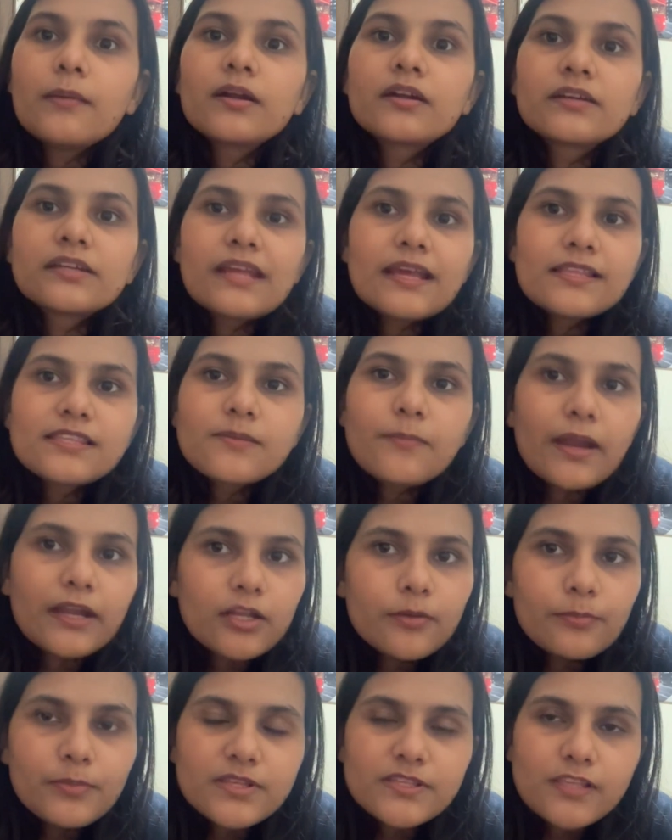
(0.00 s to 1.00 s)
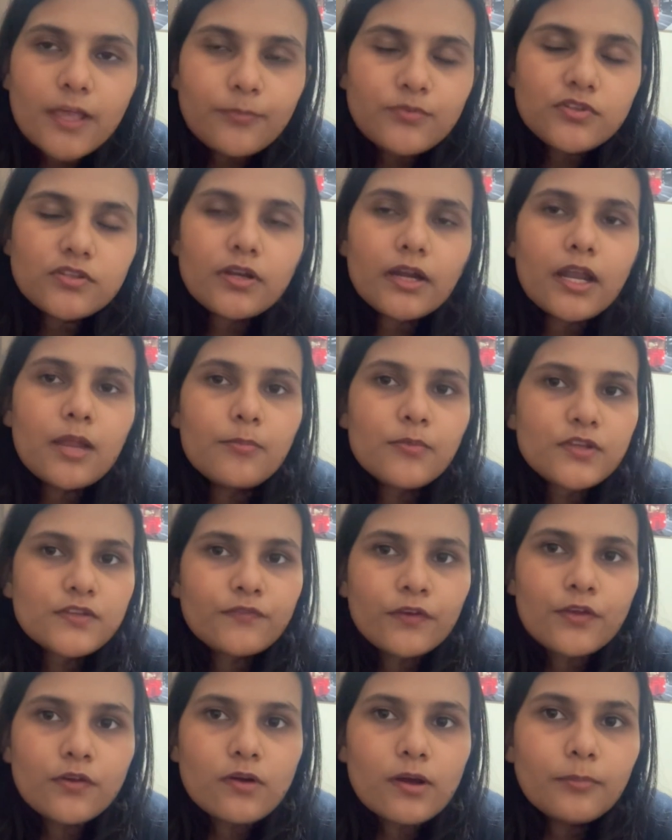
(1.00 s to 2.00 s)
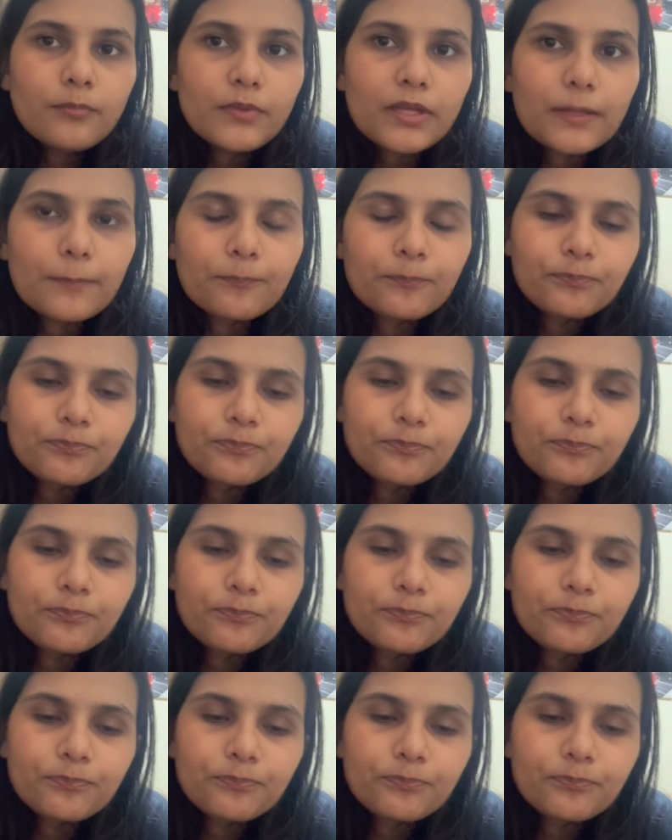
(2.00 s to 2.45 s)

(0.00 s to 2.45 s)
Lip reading: creates a better perception and image for your company.